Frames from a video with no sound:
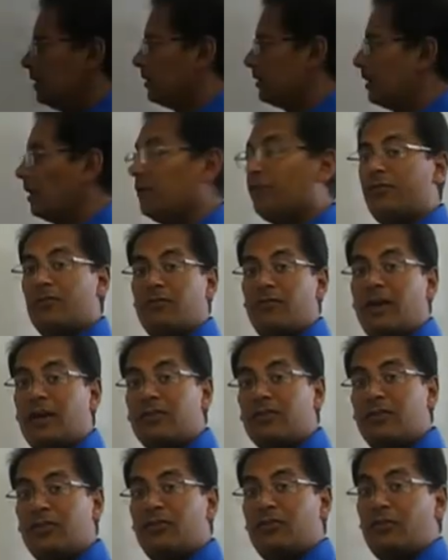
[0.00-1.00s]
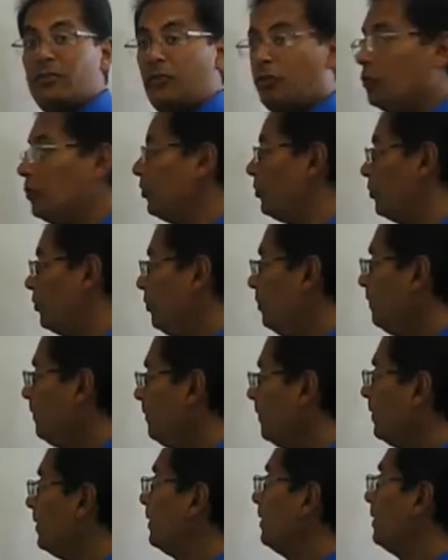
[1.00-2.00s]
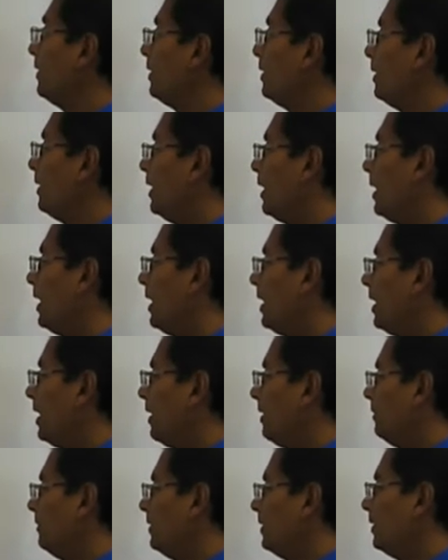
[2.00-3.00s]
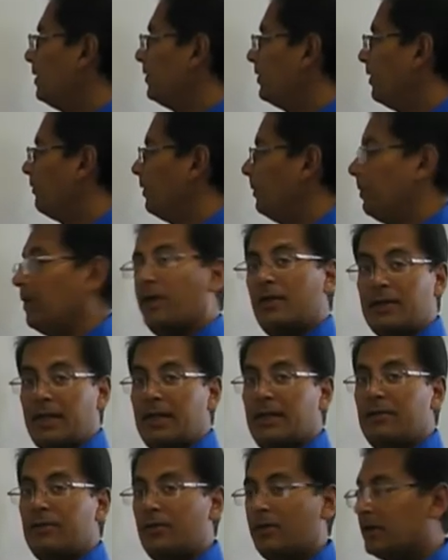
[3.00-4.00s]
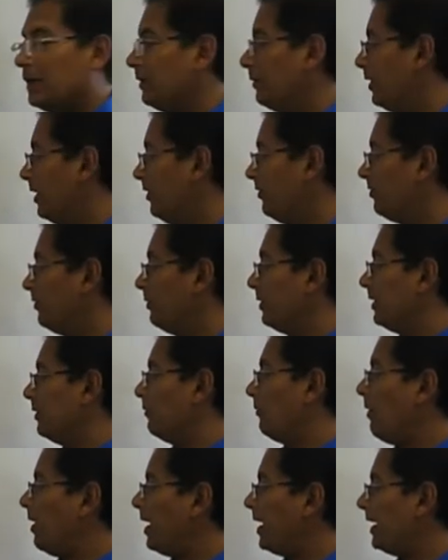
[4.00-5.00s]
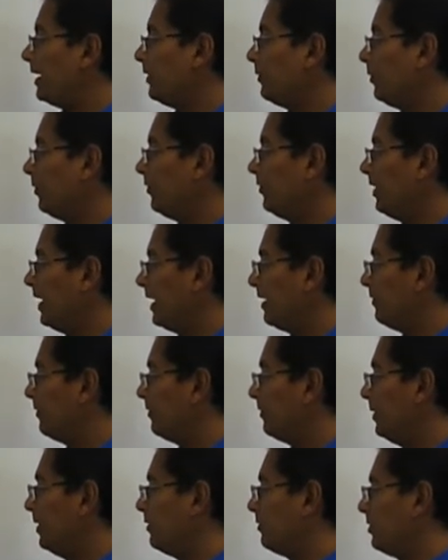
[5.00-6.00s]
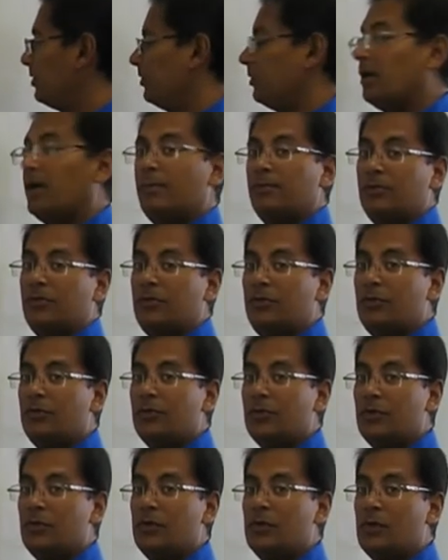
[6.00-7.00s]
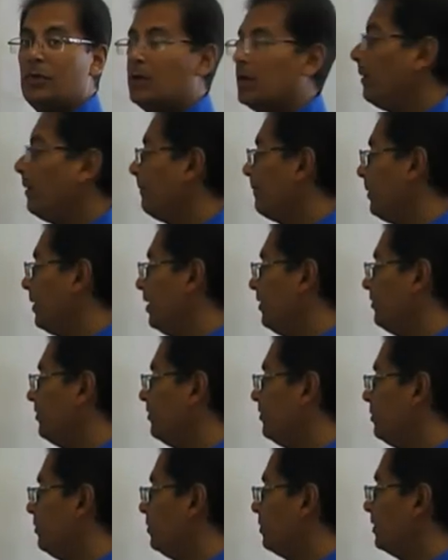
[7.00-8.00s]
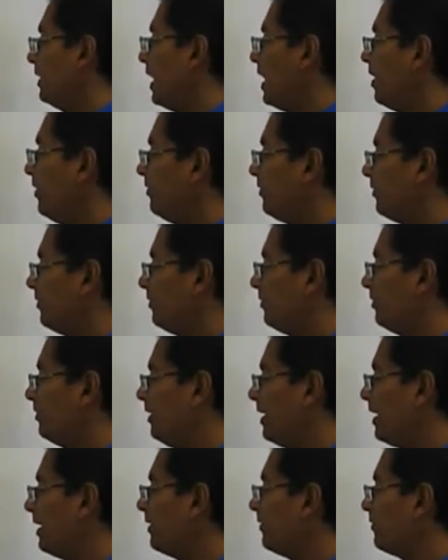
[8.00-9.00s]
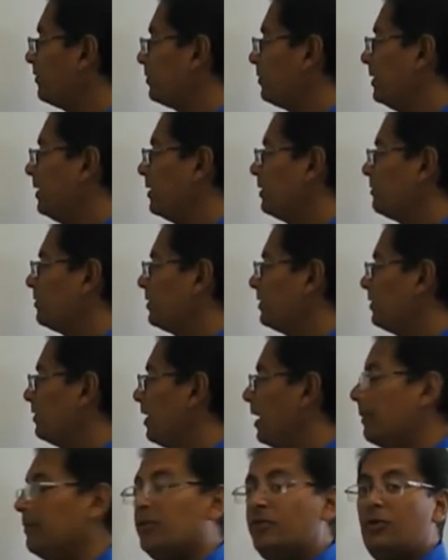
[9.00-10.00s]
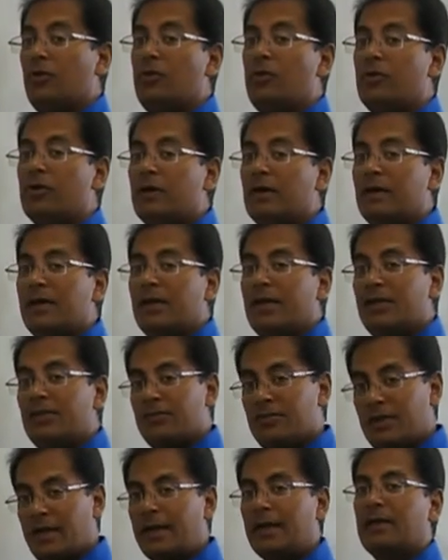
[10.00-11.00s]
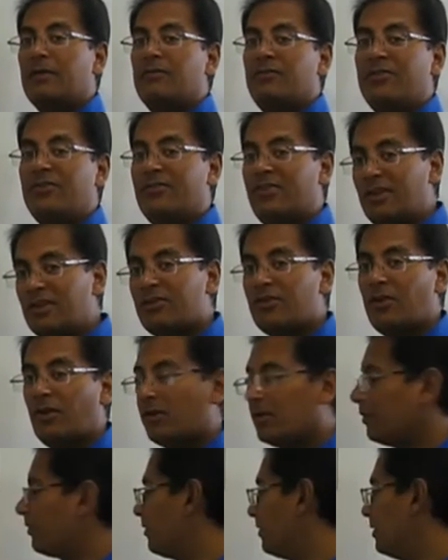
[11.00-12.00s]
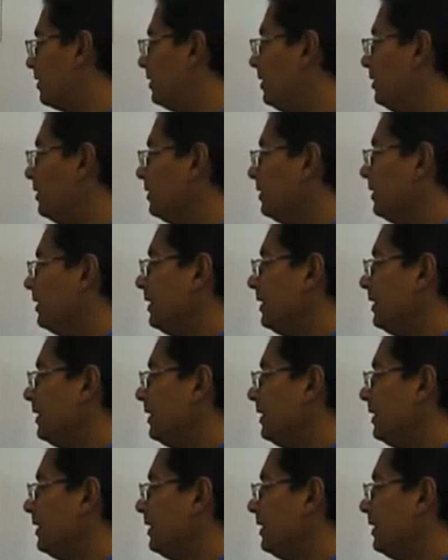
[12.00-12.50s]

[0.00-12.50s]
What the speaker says: Thus, if X is 2, then we plug that into our equation. We get Y equals negative 300 times 2 plus 2,000. So negative 300 times 2 is negative 600.